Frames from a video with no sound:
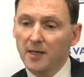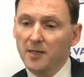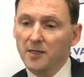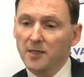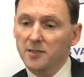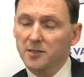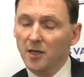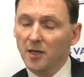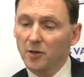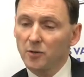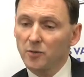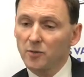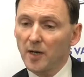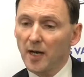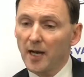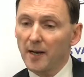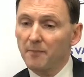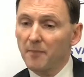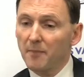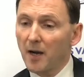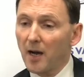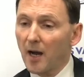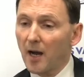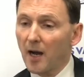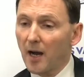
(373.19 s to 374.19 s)
So
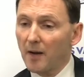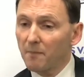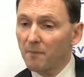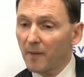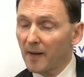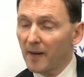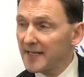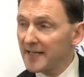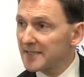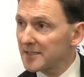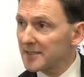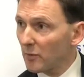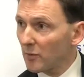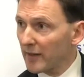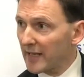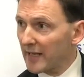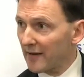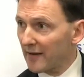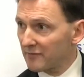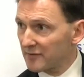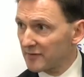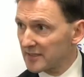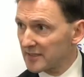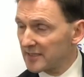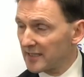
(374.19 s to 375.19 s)
um, I'm pleased that we
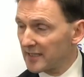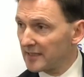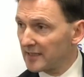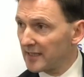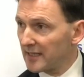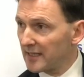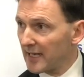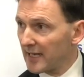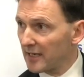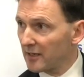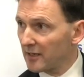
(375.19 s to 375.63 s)
haven't seen the